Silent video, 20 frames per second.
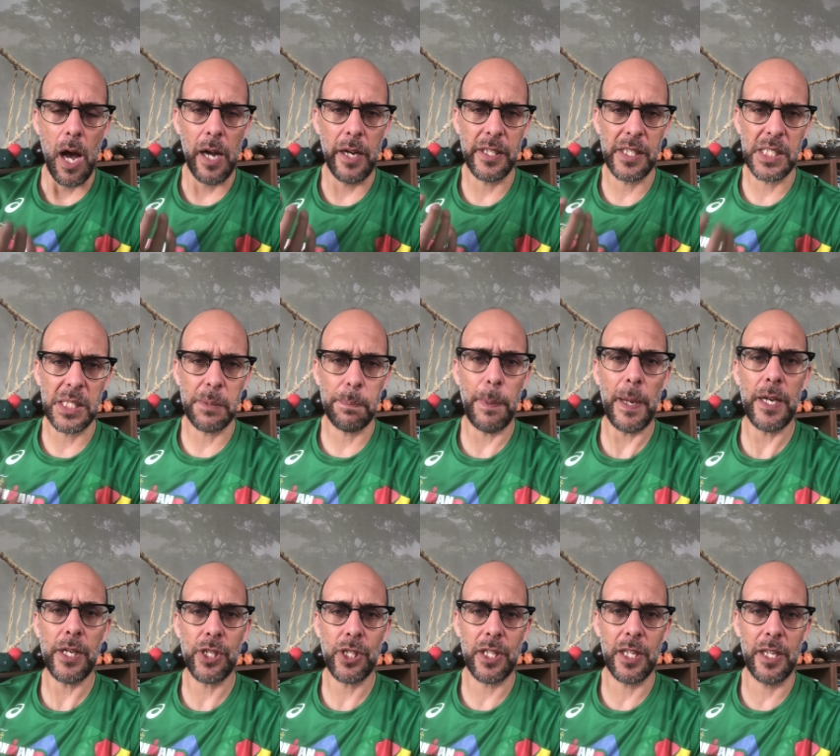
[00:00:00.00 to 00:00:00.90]

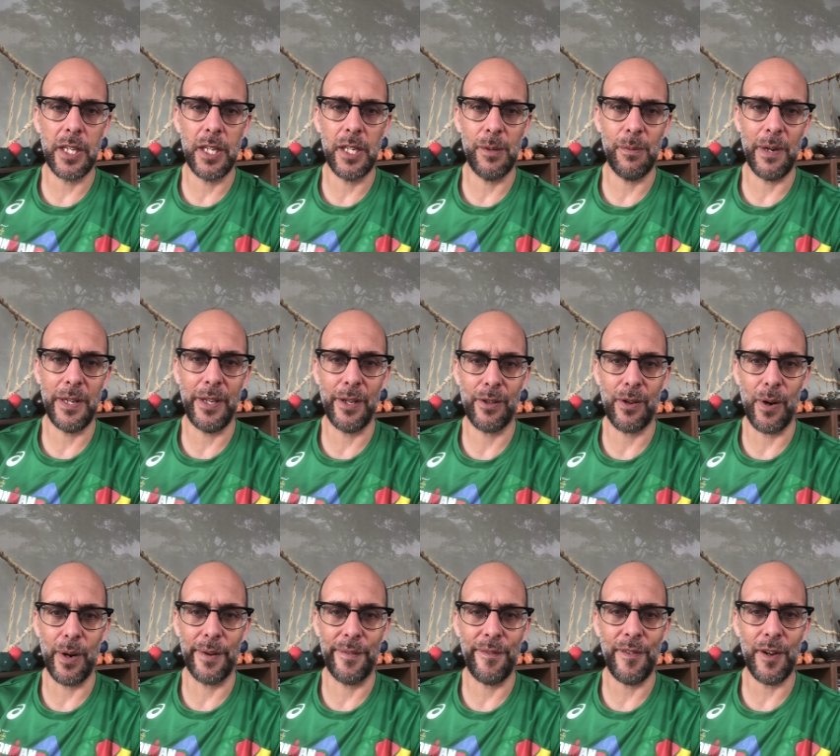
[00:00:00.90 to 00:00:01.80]
especially when you're
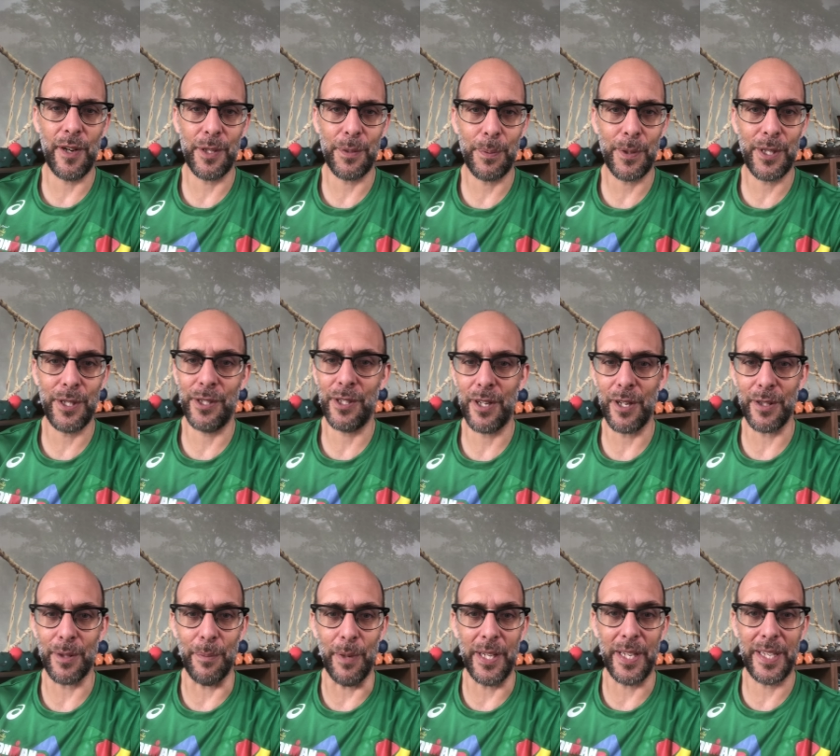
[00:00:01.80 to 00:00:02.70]
growing fast because you've
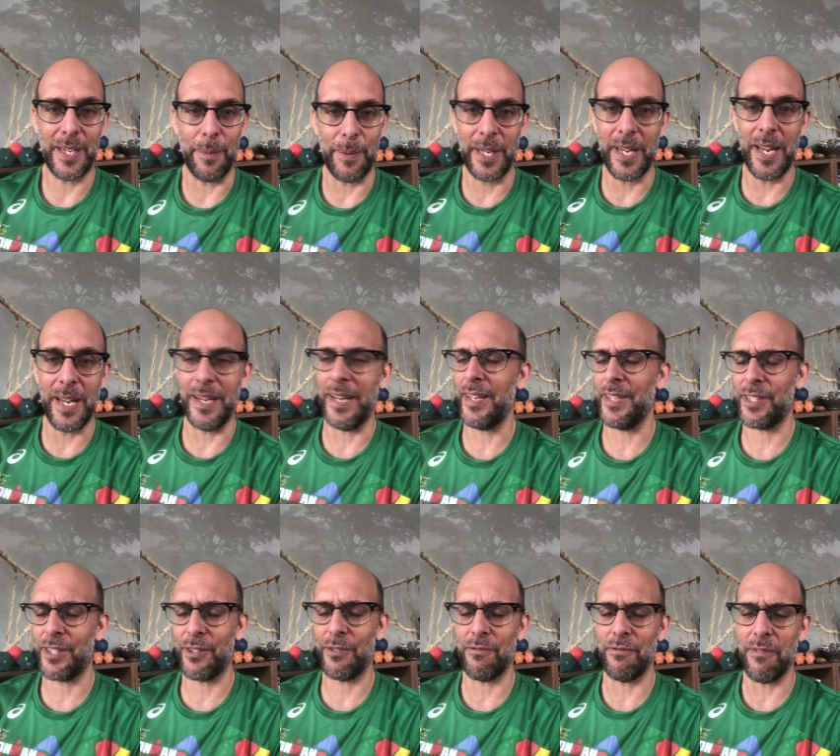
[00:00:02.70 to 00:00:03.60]
got the money coming in.
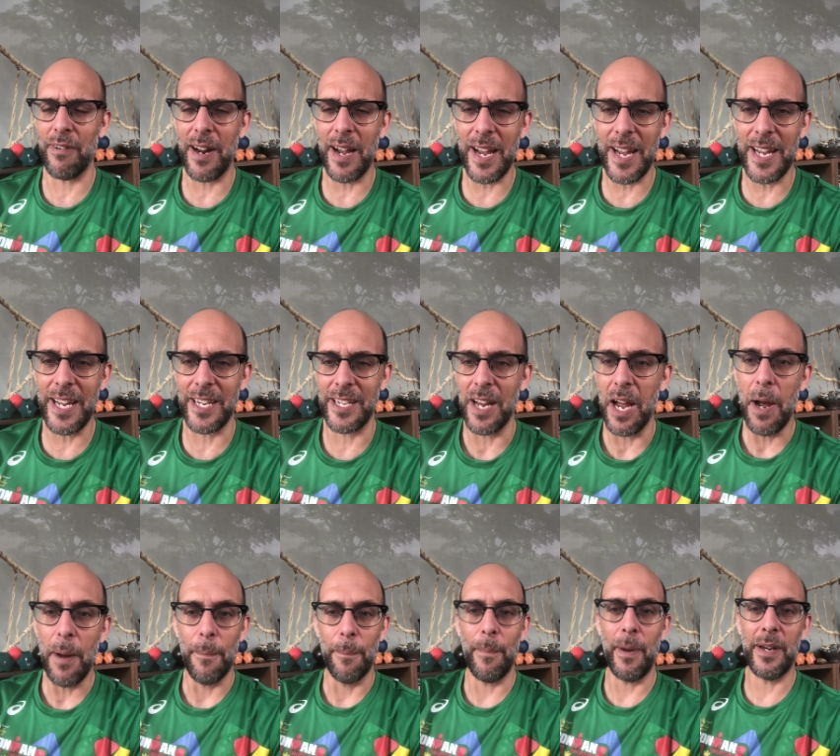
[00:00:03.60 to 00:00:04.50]
It's great.
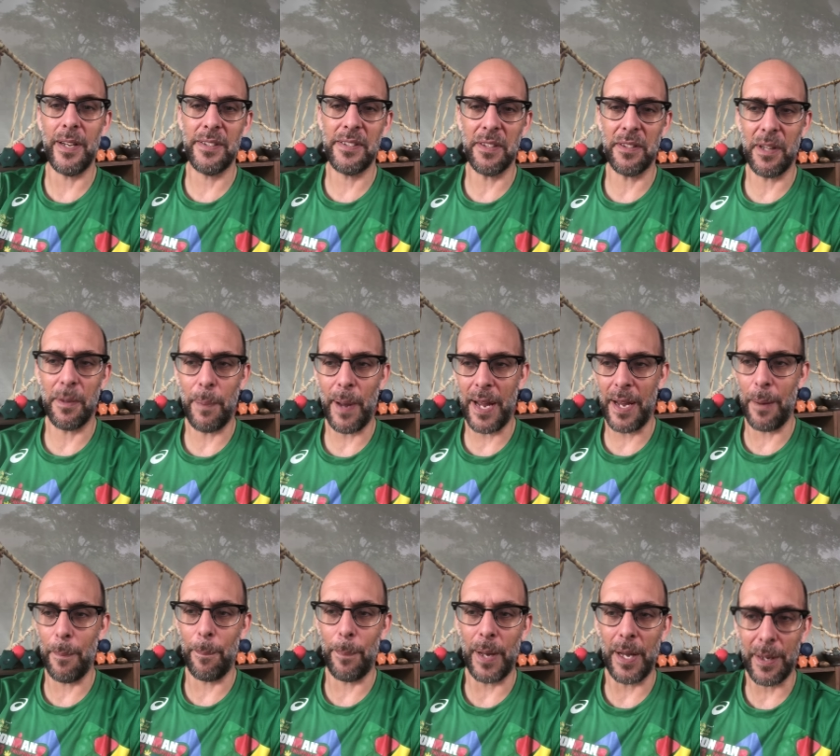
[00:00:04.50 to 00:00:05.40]
Money's on the
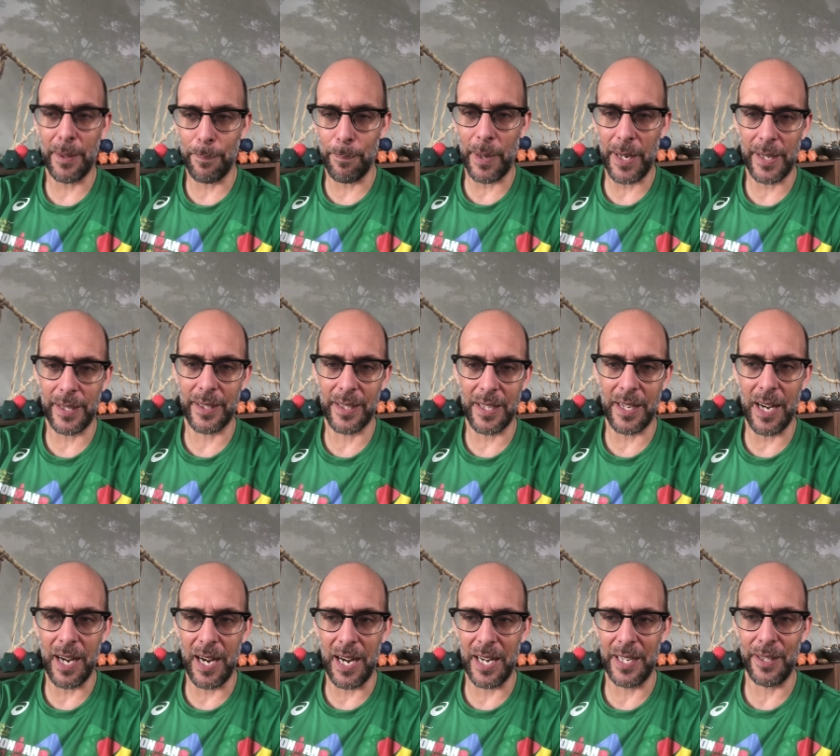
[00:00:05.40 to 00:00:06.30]
bank. bank.
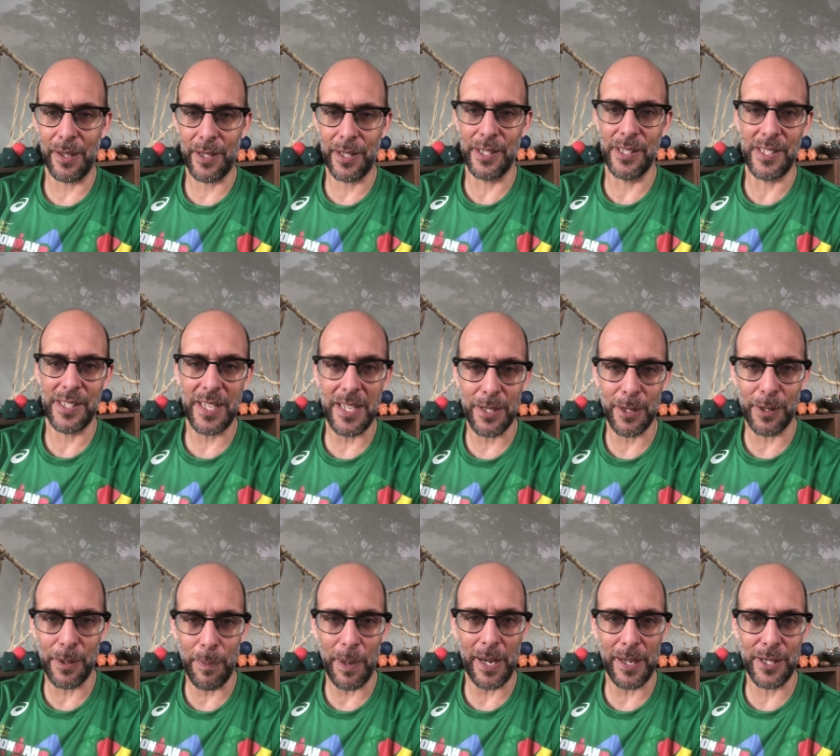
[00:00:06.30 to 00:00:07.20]
Uh, you can see it
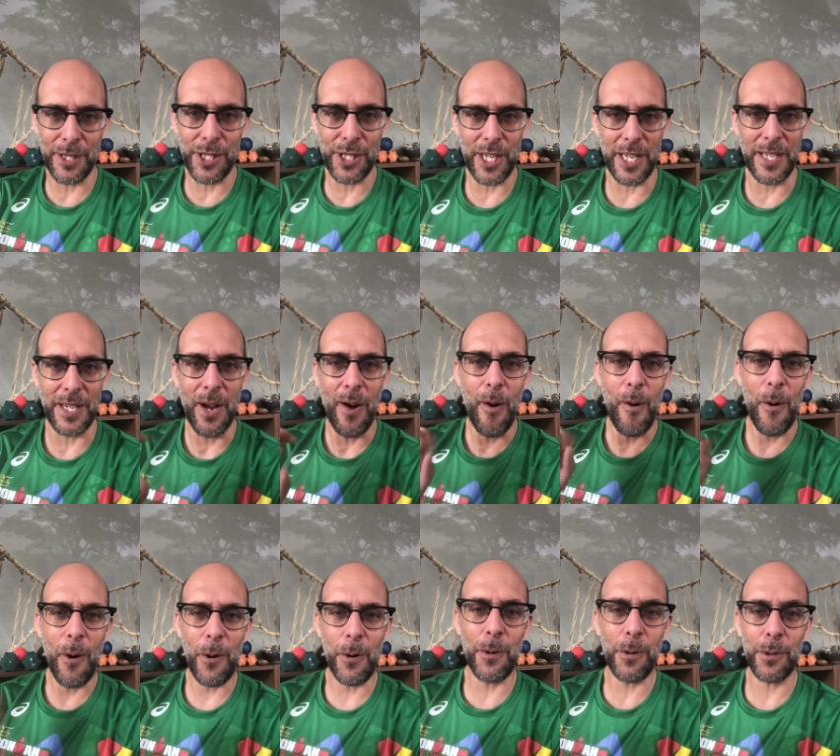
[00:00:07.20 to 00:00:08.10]
on the balance sheet.
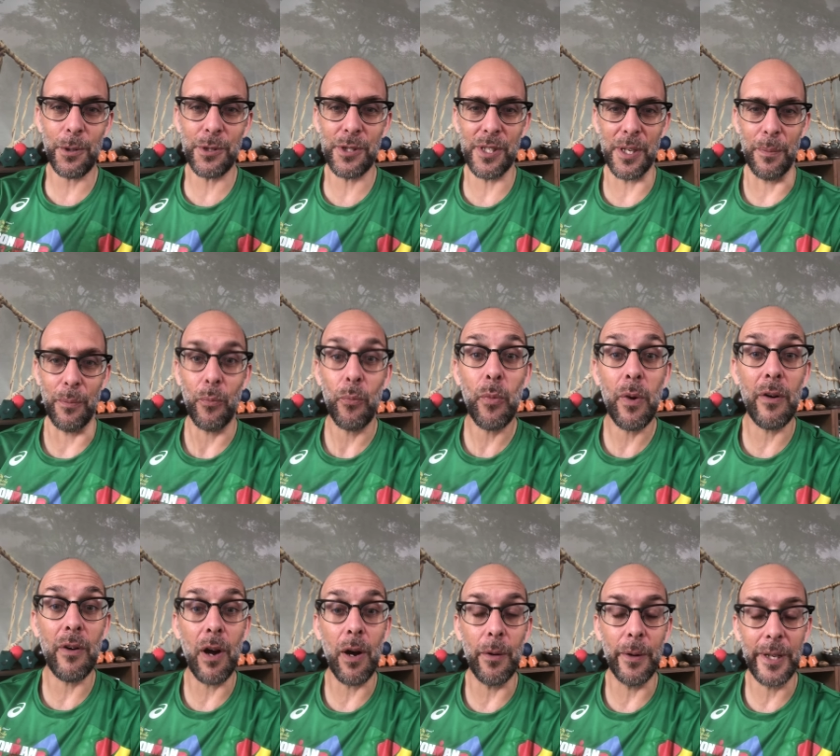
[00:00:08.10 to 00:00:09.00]
Awesome.
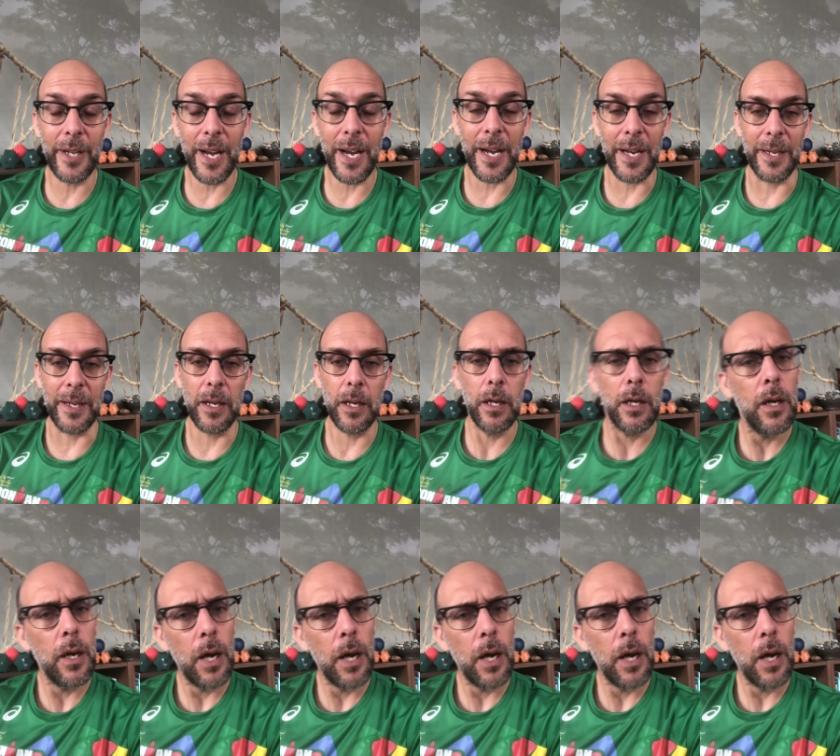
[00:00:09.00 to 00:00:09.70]
We're okay.